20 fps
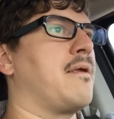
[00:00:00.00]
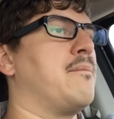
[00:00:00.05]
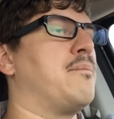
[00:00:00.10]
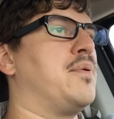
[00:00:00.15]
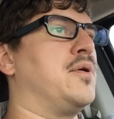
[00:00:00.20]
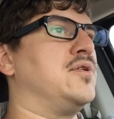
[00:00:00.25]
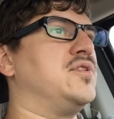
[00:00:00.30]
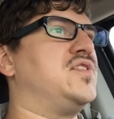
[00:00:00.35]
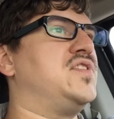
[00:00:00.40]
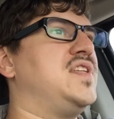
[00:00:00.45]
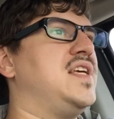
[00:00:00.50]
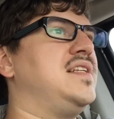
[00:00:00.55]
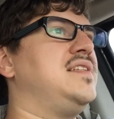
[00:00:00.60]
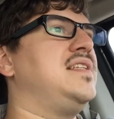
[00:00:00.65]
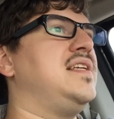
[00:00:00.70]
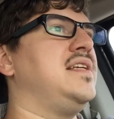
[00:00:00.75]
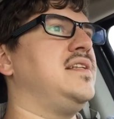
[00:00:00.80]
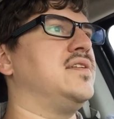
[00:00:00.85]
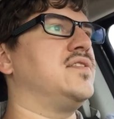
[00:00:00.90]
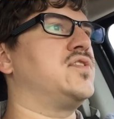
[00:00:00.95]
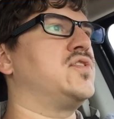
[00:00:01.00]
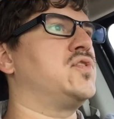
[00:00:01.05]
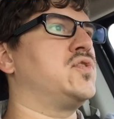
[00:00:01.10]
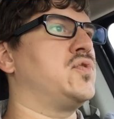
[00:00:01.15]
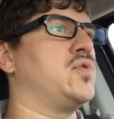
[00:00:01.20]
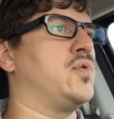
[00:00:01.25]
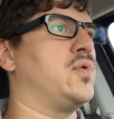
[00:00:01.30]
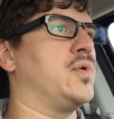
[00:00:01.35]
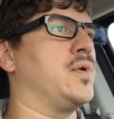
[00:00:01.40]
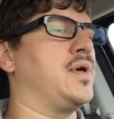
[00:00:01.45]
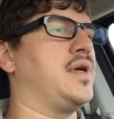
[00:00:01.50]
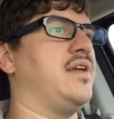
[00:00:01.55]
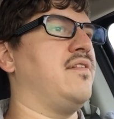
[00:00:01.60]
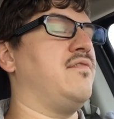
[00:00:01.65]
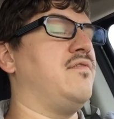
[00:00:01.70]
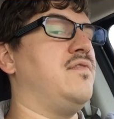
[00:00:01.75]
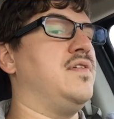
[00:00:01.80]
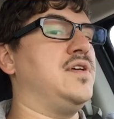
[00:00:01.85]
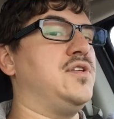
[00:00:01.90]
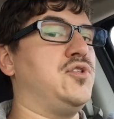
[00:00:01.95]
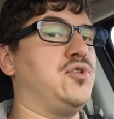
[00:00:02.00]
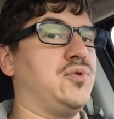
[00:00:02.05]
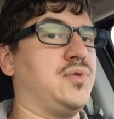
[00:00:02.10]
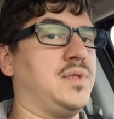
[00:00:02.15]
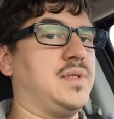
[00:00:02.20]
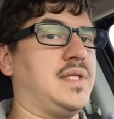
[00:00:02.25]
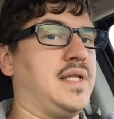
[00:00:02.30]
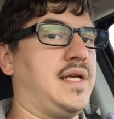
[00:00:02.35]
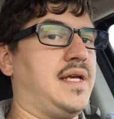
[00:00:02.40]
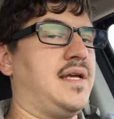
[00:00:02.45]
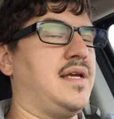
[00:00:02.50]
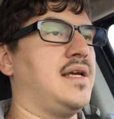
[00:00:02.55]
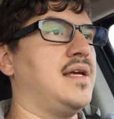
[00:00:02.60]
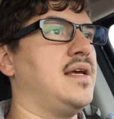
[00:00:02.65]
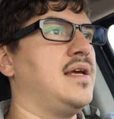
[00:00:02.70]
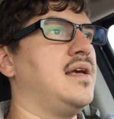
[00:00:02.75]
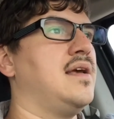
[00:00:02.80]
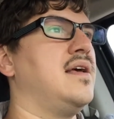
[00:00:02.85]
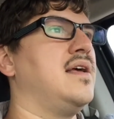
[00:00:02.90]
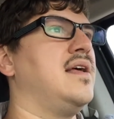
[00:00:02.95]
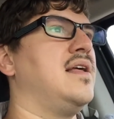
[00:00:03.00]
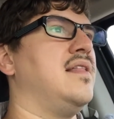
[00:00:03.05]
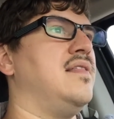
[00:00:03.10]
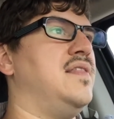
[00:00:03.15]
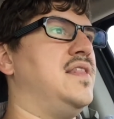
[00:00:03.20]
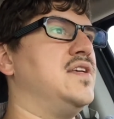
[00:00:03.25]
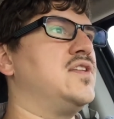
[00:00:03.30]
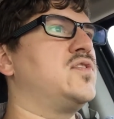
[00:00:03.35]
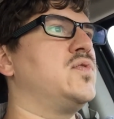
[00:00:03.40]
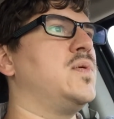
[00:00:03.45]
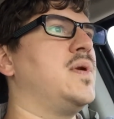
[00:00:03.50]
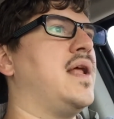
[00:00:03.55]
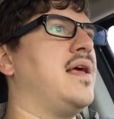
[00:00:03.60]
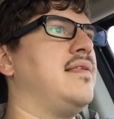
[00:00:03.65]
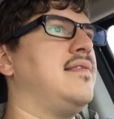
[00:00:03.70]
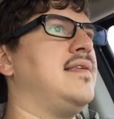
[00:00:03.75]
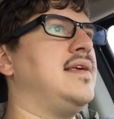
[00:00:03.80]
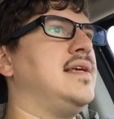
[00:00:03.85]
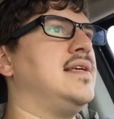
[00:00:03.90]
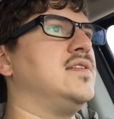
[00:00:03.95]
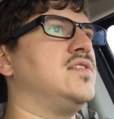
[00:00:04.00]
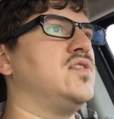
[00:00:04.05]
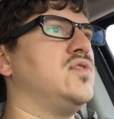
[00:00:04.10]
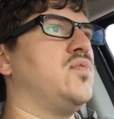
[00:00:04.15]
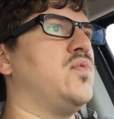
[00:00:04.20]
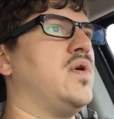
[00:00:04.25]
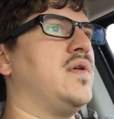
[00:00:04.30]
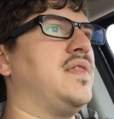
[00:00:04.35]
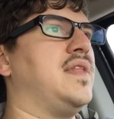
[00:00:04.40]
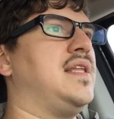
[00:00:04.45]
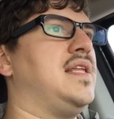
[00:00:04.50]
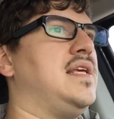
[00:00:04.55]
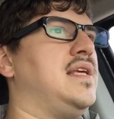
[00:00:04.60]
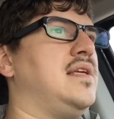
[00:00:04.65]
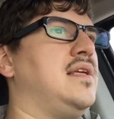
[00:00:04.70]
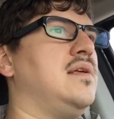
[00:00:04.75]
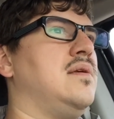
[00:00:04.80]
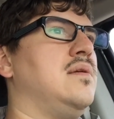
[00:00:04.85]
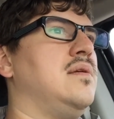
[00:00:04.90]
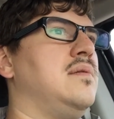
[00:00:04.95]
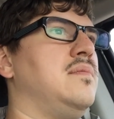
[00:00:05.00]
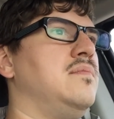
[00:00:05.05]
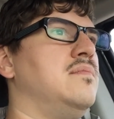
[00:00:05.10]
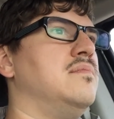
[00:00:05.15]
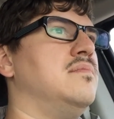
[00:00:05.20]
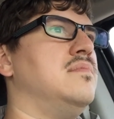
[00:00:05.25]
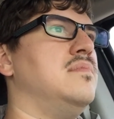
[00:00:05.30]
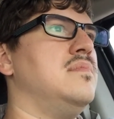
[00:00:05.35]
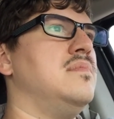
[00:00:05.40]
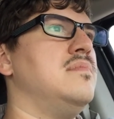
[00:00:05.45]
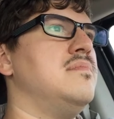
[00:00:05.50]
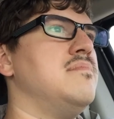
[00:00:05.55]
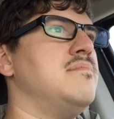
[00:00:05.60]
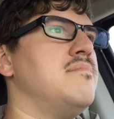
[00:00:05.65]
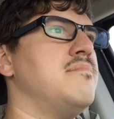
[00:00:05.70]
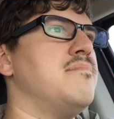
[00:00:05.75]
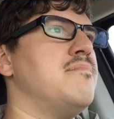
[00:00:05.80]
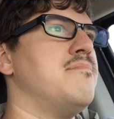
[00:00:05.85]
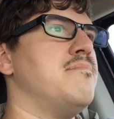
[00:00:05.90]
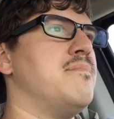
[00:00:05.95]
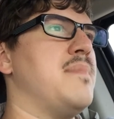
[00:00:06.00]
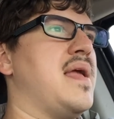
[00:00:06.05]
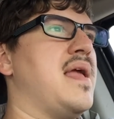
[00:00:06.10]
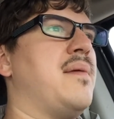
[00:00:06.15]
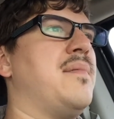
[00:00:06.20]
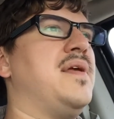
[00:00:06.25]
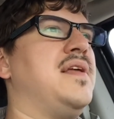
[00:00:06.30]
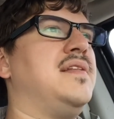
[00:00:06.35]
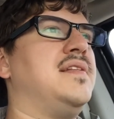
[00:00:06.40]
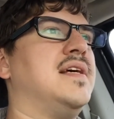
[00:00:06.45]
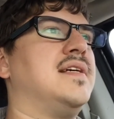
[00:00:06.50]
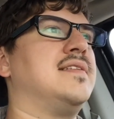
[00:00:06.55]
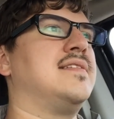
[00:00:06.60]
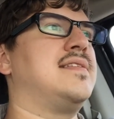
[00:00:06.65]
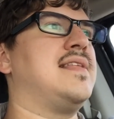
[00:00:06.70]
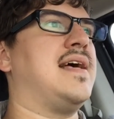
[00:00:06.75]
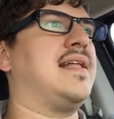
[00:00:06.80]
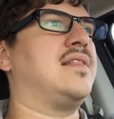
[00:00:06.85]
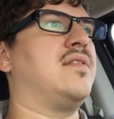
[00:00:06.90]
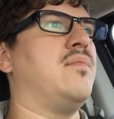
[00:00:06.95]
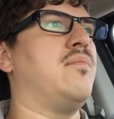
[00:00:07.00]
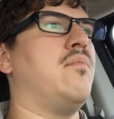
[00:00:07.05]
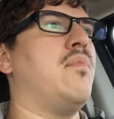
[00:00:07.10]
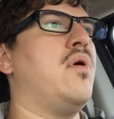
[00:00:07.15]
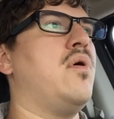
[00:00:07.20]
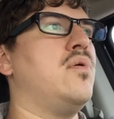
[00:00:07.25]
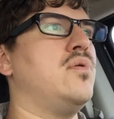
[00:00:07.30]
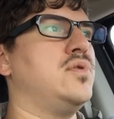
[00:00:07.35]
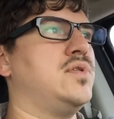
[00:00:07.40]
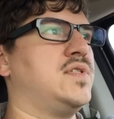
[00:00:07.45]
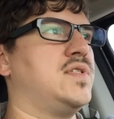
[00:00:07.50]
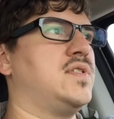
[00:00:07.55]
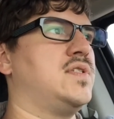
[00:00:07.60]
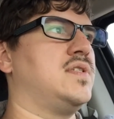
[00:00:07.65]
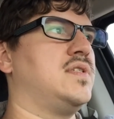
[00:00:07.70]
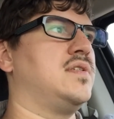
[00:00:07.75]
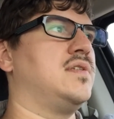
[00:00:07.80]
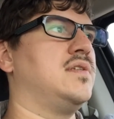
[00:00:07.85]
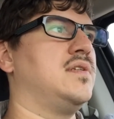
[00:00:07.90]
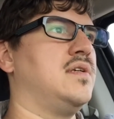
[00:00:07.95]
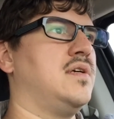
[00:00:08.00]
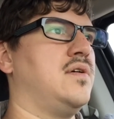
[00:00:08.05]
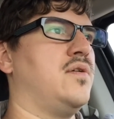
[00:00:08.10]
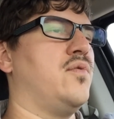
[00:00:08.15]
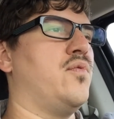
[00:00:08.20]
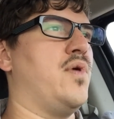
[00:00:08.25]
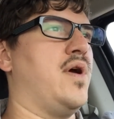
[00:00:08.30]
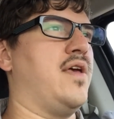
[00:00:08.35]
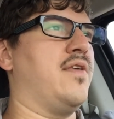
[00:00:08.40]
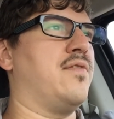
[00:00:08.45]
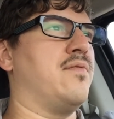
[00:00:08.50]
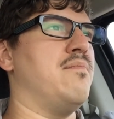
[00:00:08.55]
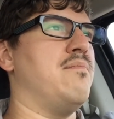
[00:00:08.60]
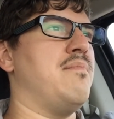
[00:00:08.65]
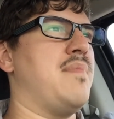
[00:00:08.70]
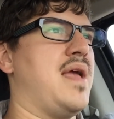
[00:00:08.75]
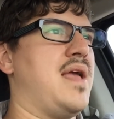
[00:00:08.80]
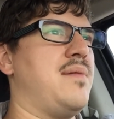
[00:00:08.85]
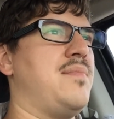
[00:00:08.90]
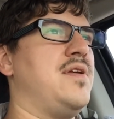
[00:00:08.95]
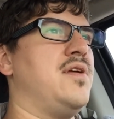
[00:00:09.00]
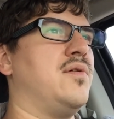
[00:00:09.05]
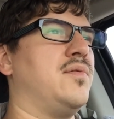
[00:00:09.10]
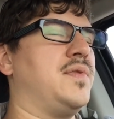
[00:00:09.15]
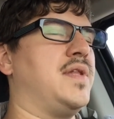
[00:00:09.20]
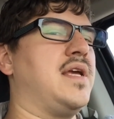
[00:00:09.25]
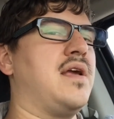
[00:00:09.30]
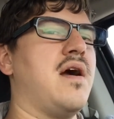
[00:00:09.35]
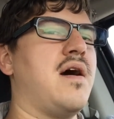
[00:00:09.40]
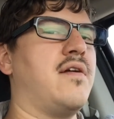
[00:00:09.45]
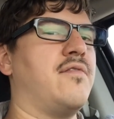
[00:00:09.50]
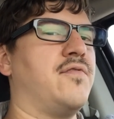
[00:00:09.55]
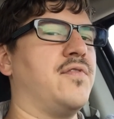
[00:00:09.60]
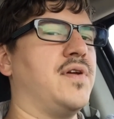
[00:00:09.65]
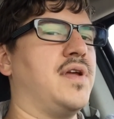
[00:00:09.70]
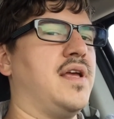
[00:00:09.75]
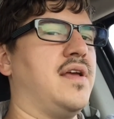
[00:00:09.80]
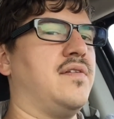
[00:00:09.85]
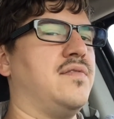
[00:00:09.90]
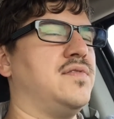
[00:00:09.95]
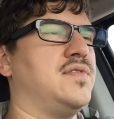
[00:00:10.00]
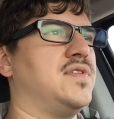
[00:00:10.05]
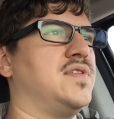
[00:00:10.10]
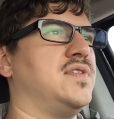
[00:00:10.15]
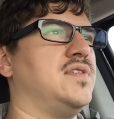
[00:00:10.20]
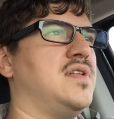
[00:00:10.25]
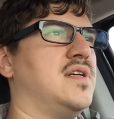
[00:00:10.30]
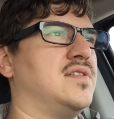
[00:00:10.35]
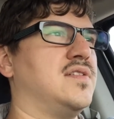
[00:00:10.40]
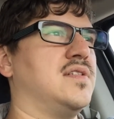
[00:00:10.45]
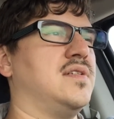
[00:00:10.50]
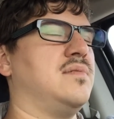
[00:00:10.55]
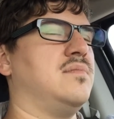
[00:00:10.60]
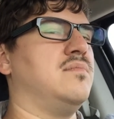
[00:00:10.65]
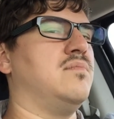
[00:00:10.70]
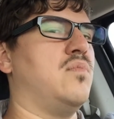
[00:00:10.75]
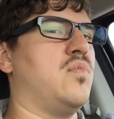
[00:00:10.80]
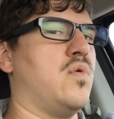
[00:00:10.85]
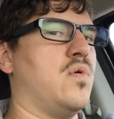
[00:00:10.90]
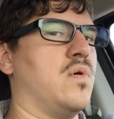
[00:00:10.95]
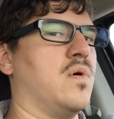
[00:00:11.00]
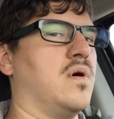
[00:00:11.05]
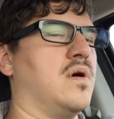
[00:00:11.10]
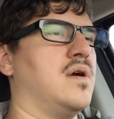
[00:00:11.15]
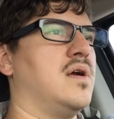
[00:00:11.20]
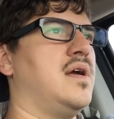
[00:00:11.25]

presenting a story visually. This one, I think, is the one that he maybe does that the most with. Maybe Only God Forgives does it more.